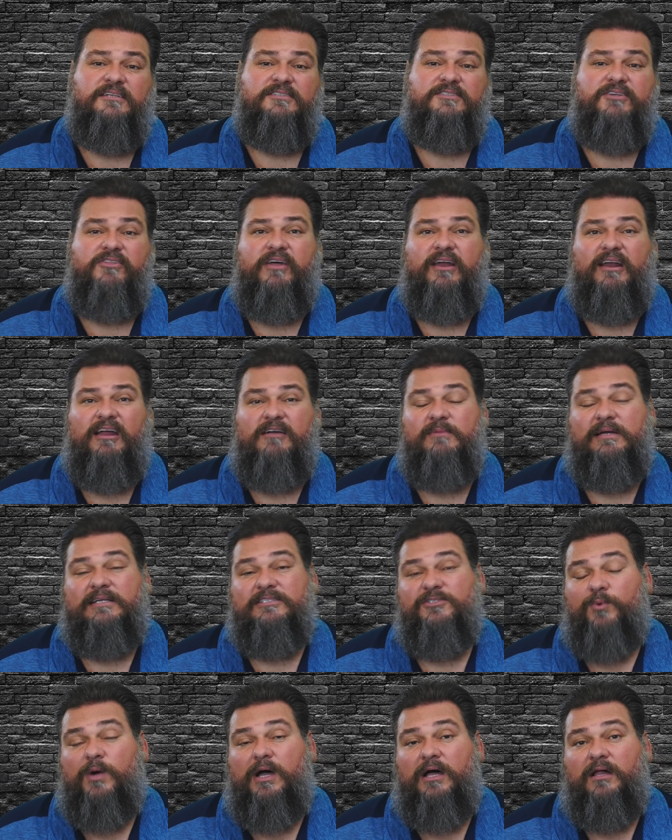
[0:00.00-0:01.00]
so that I may
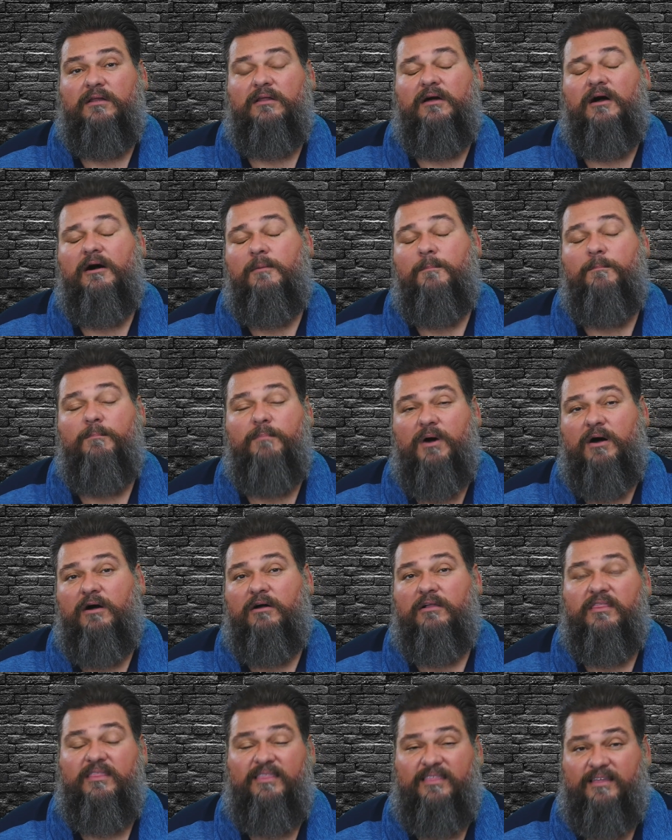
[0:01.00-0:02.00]
dwell
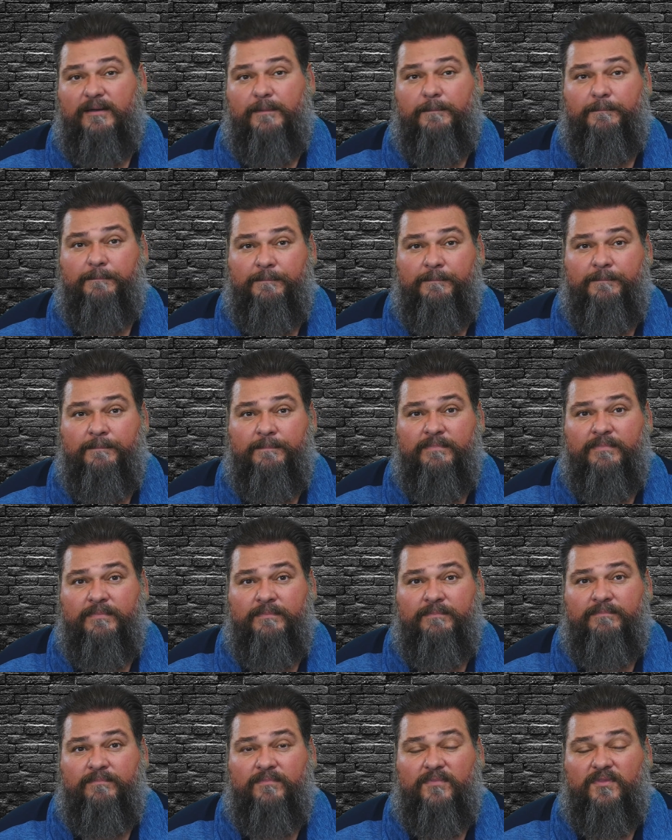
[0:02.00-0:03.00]
among them.
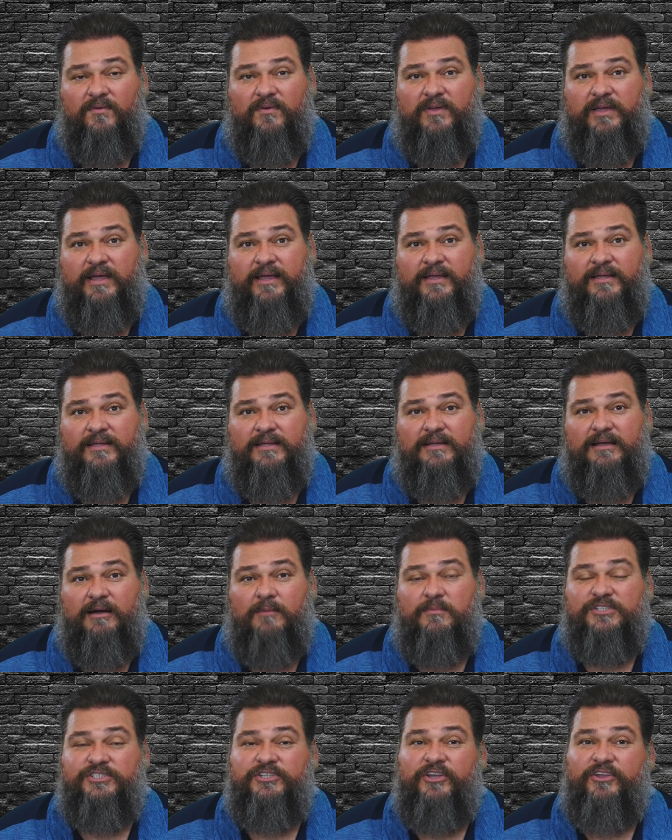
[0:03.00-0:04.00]
Okay?
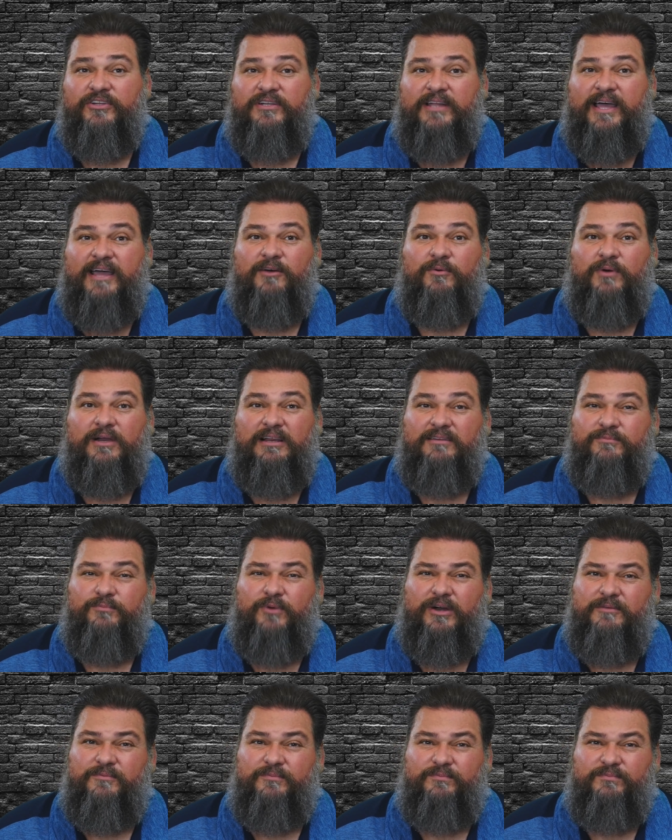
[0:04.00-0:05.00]
I'm going to show you later what he,
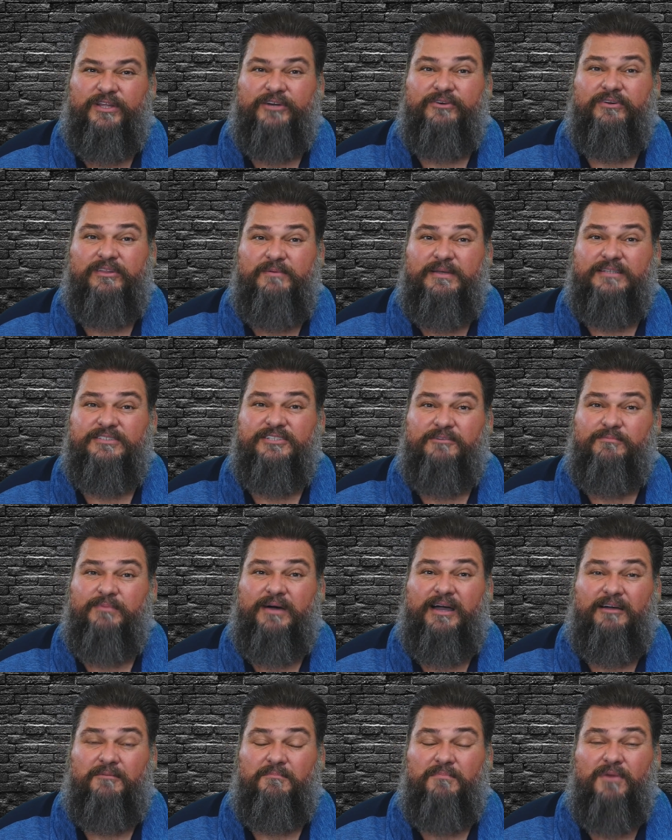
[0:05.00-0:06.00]
what he literally means here
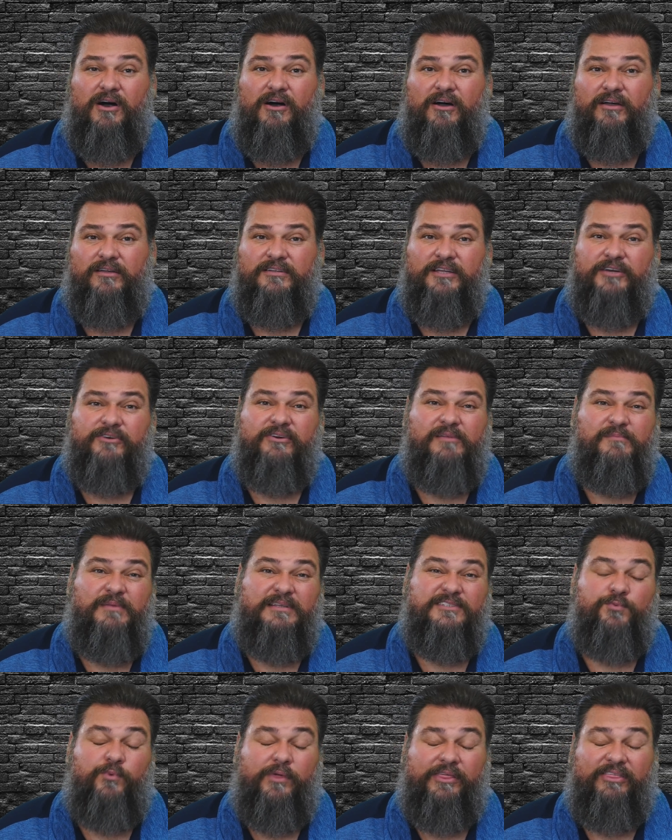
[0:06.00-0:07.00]
by among, literally
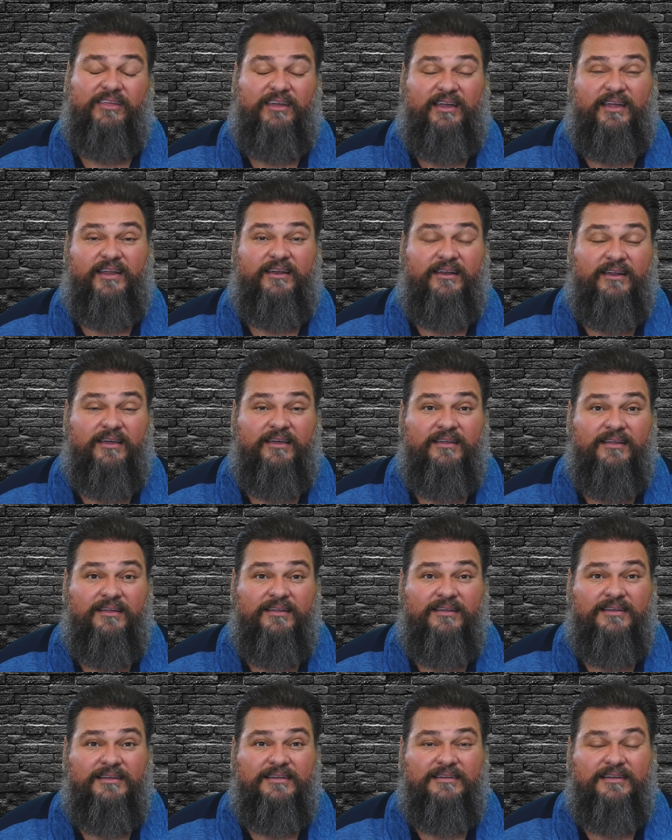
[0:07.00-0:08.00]
means within.
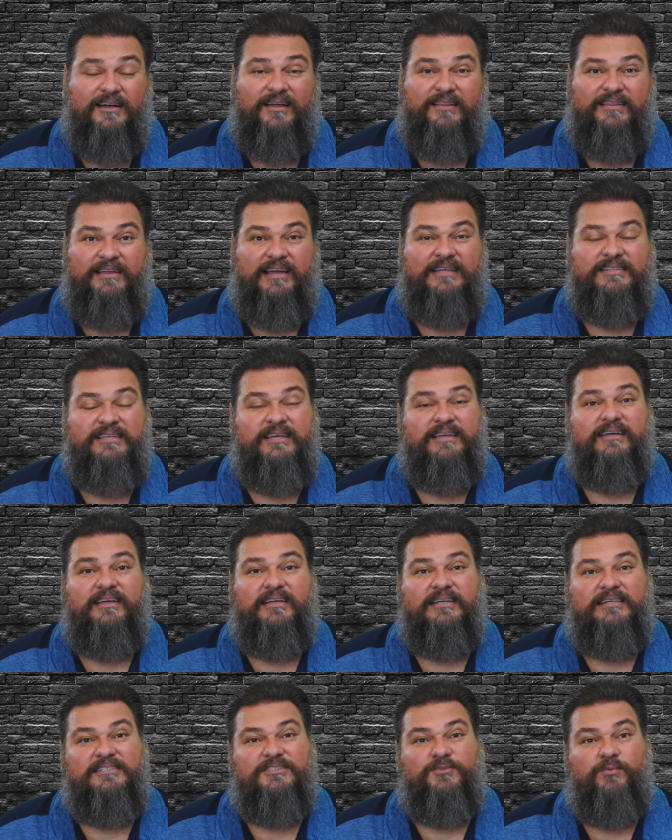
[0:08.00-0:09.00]
Uh, the idea
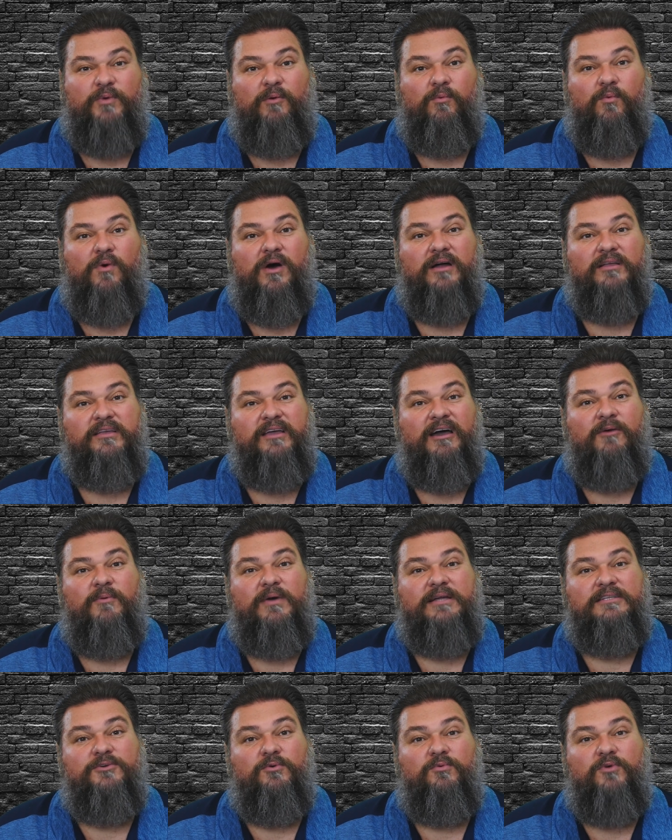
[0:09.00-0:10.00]
is we want
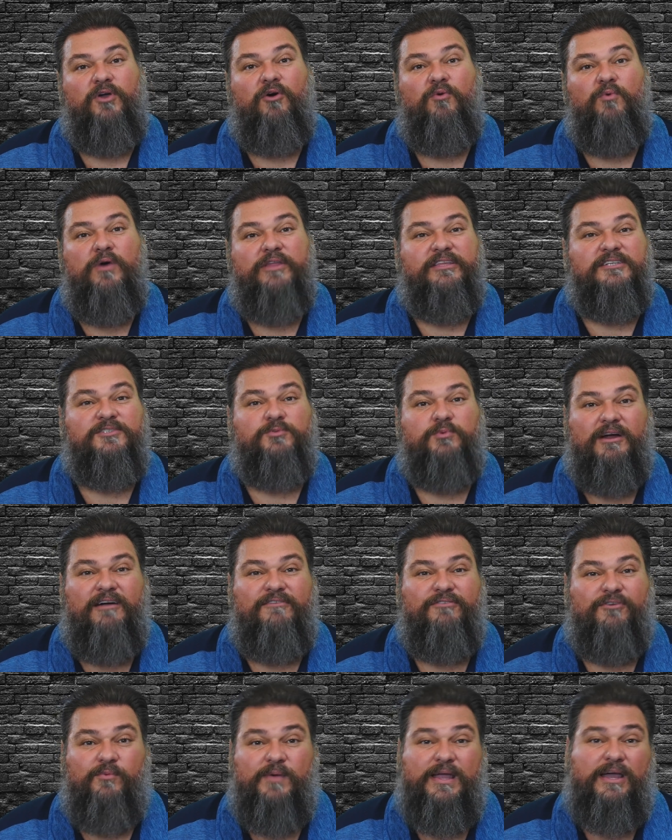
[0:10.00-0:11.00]
Yahweh to go with us
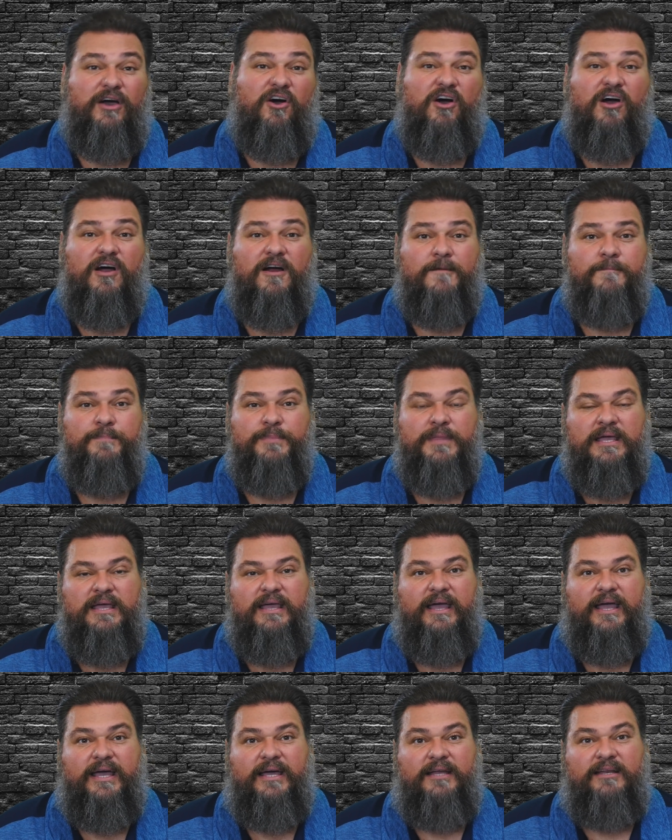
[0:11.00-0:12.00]
wherever we are,
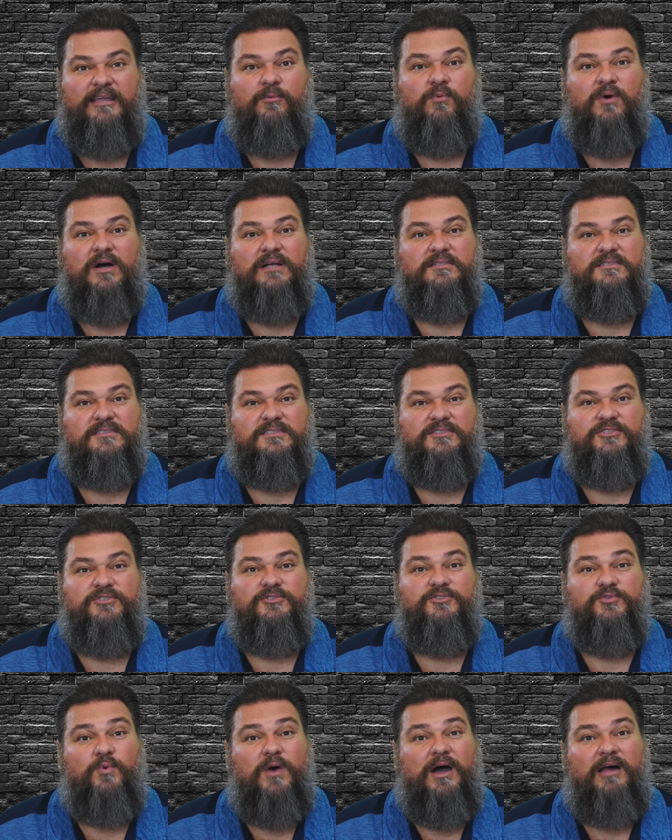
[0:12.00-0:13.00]
and He wants
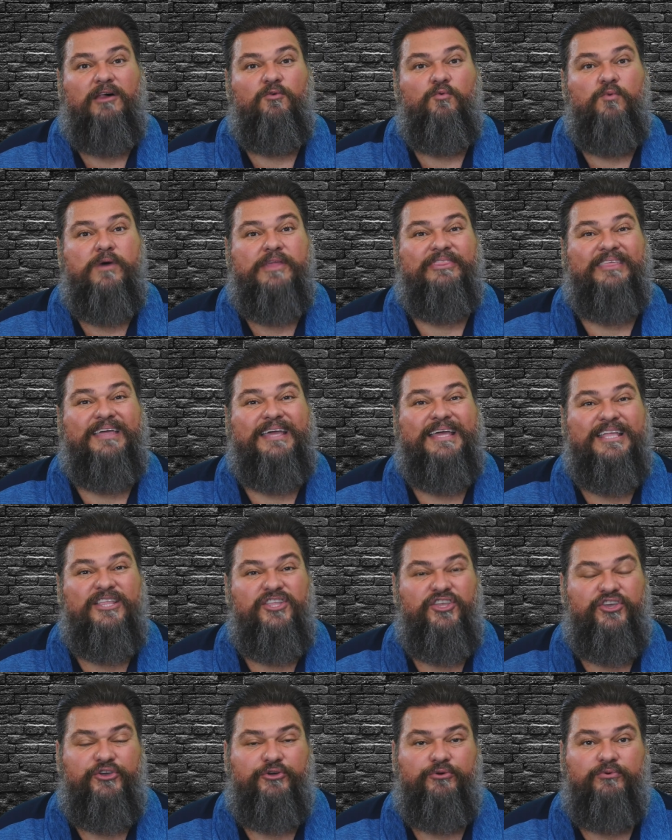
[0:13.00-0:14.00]
to dwell
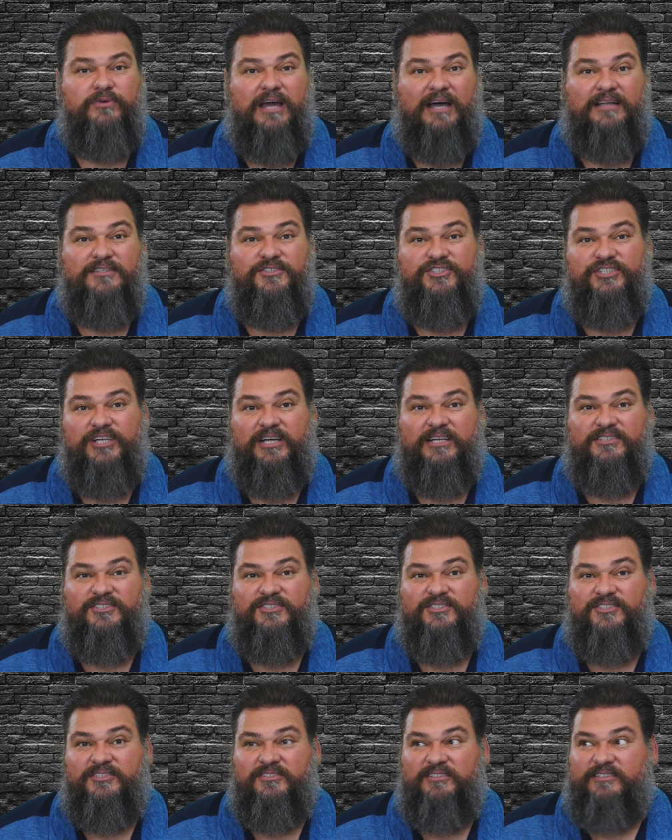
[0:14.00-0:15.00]
within you, not
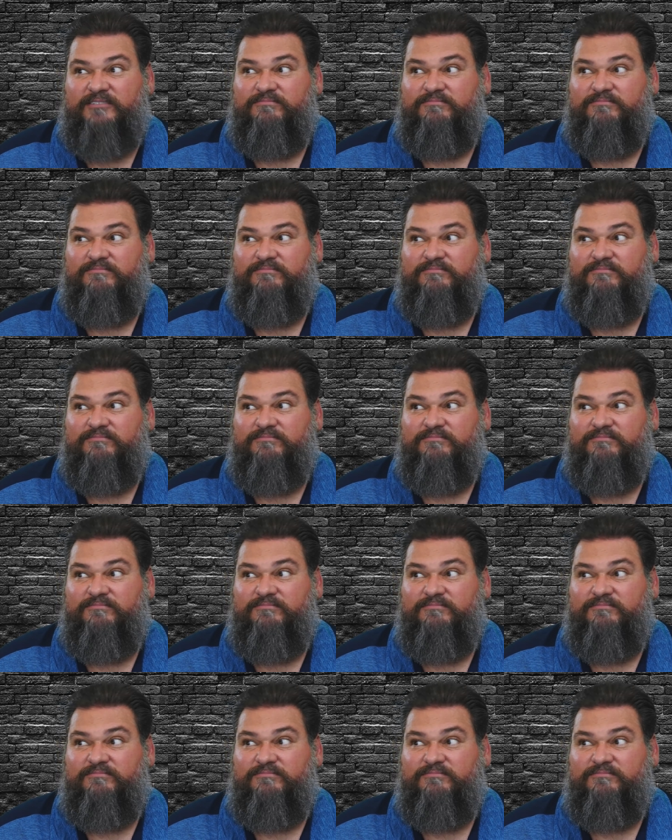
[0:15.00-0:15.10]
just